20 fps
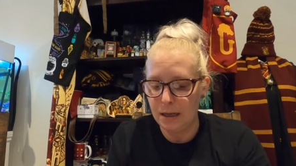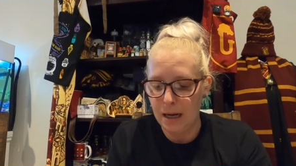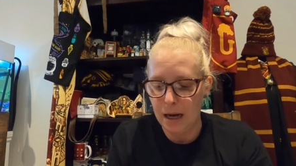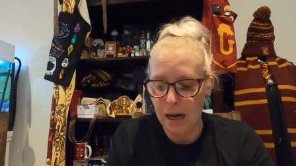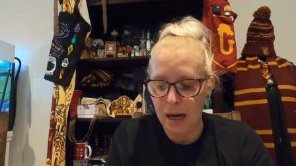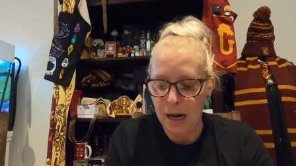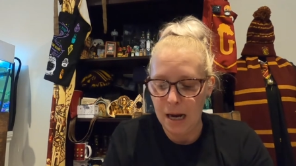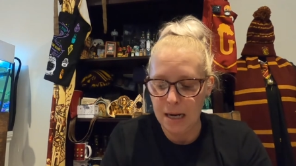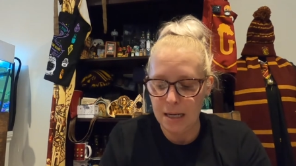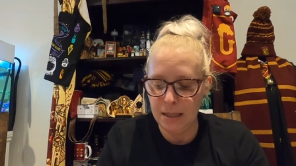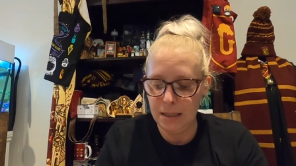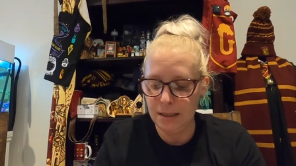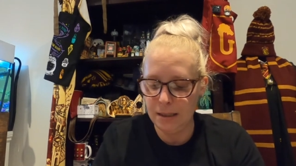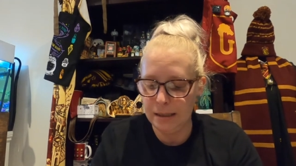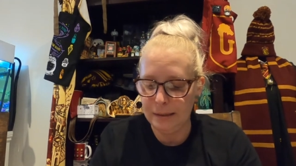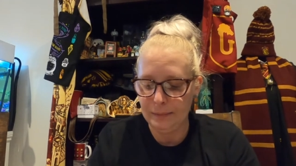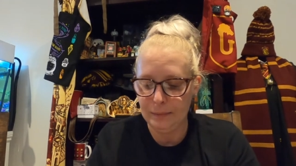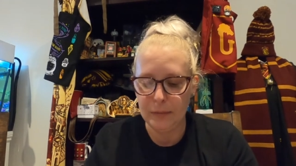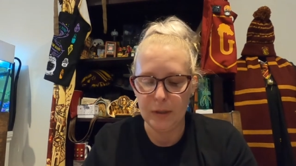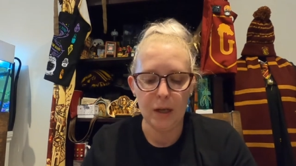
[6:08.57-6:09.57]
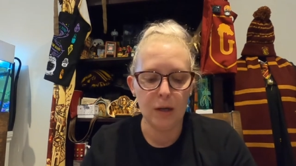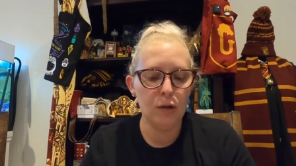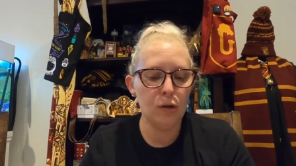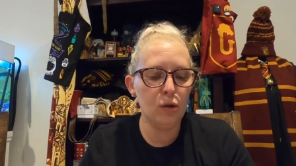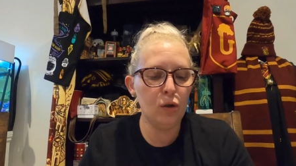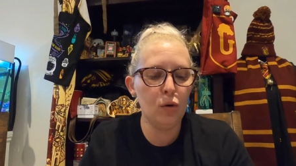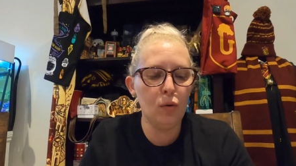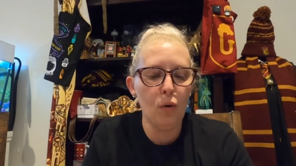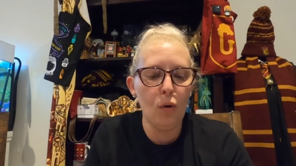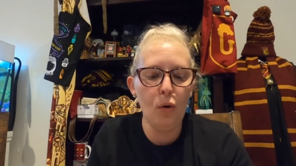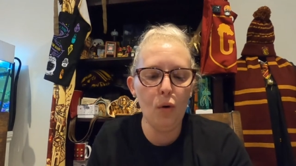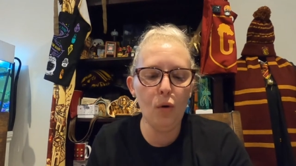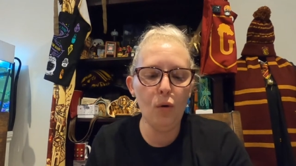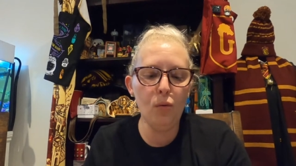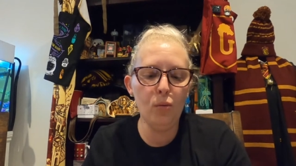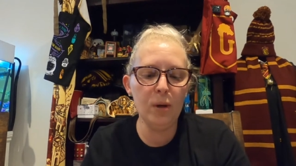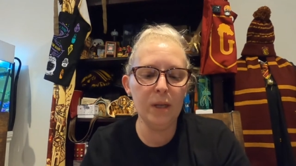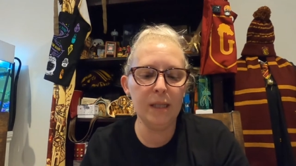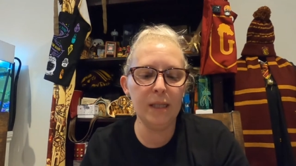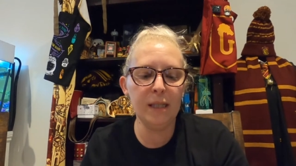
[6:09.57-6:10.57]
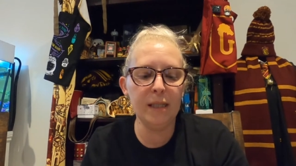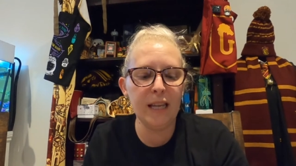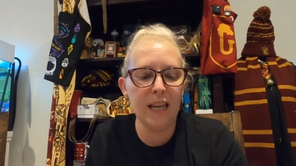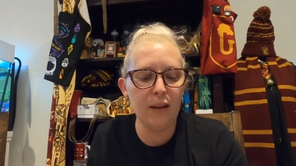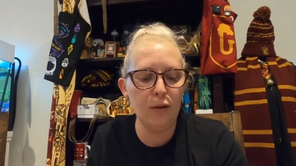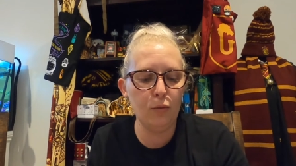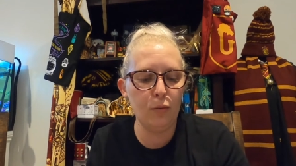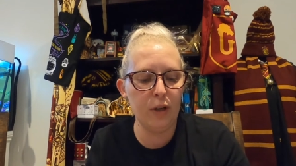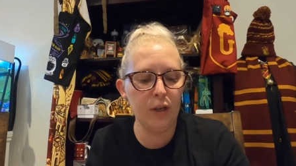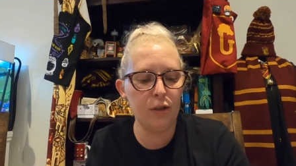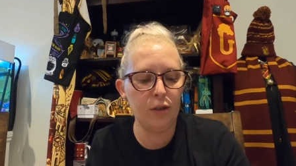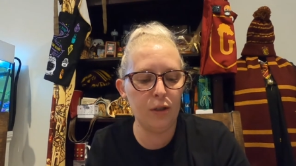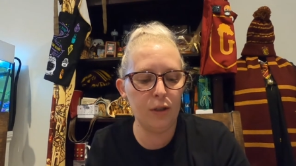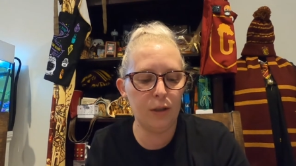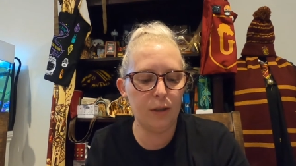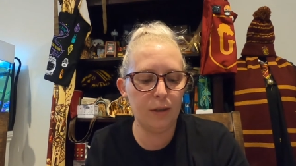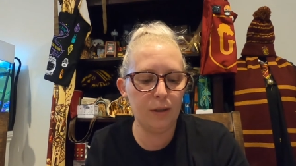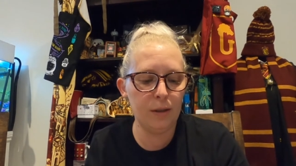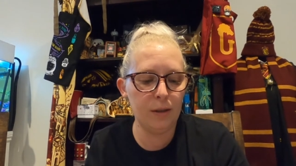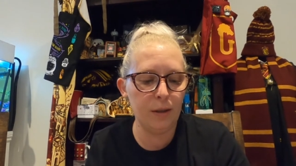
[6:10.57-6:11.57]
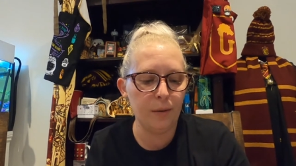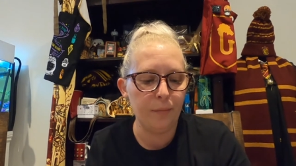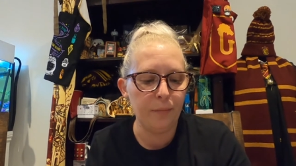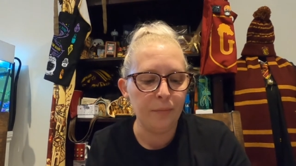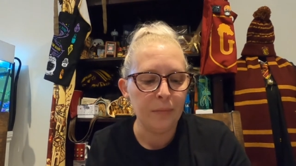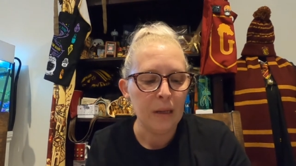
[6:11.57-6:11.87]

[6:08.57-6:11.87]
card to all wizards and witches.